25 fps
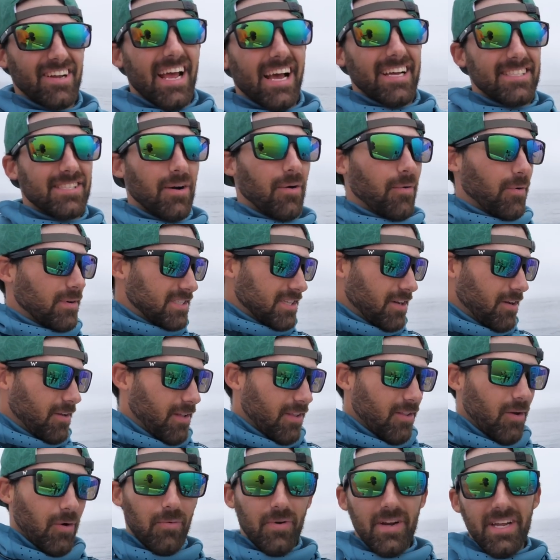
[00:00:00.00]
yeah. Work. So so a
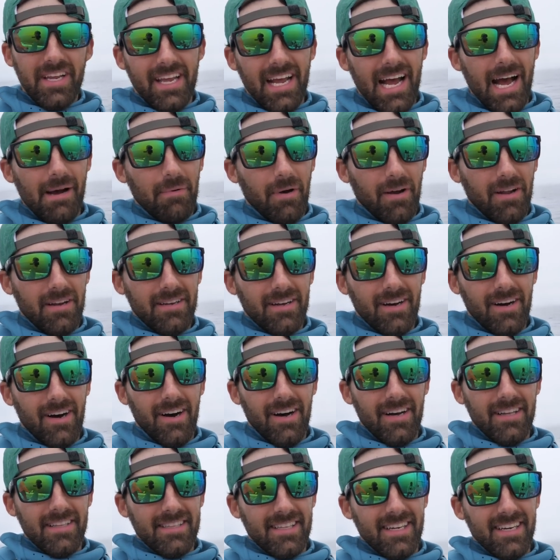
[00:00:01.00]
little recap on
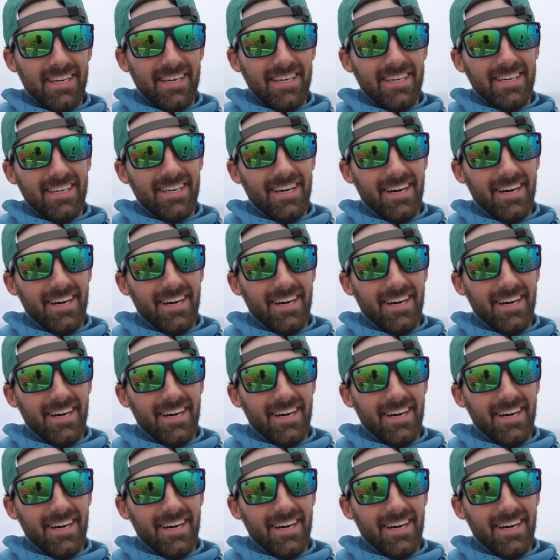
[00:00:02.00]
on the